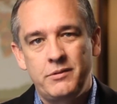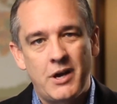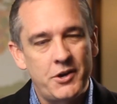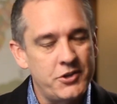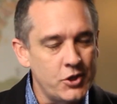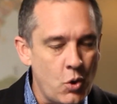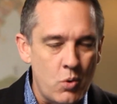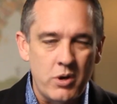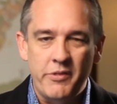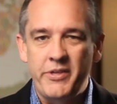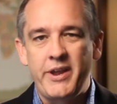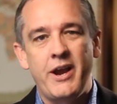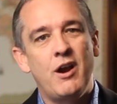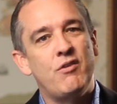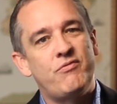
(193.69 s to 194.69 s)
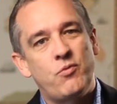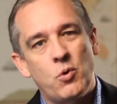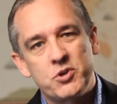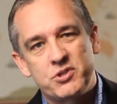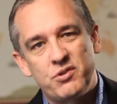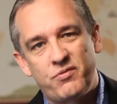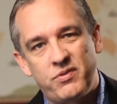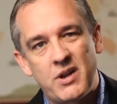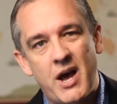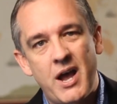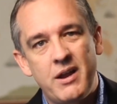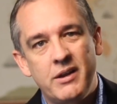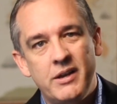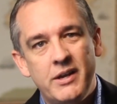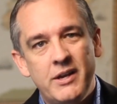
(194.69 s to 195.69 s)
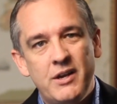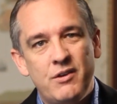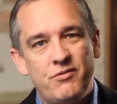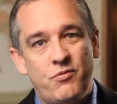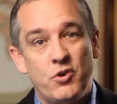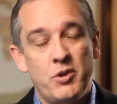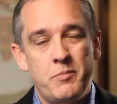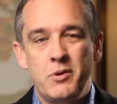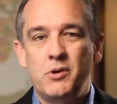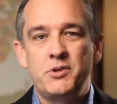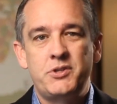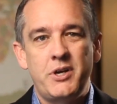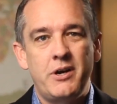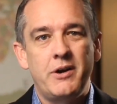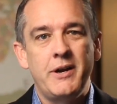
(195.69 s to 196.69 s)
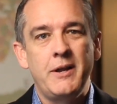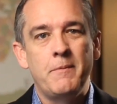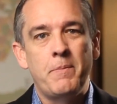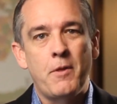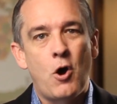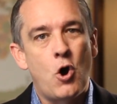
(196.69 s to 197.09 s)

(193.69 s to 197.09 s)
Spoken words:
not to go into the Air Force to fly for the military.